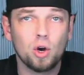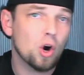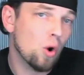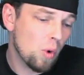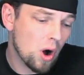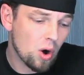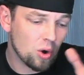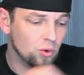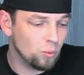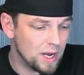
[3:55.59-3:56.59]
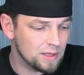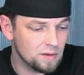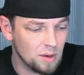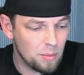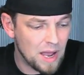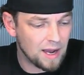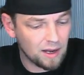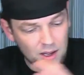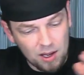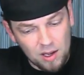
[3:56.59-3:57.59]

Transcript: go all the way to the back.